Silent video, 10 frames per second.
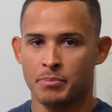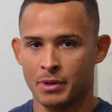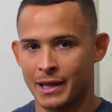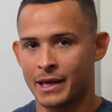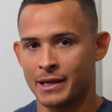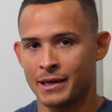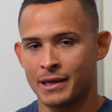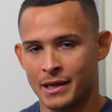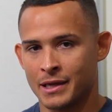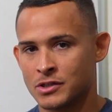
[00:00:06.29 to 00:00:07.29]
planning
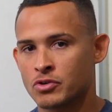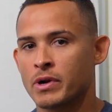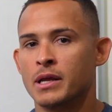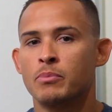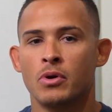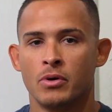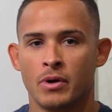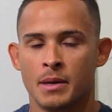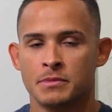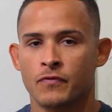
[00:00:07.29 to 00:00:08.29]
and training
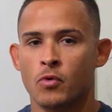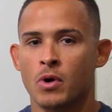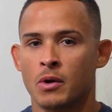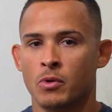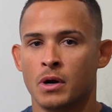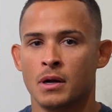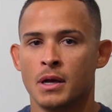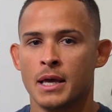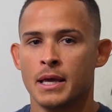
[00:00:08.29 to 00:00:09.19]
programs for our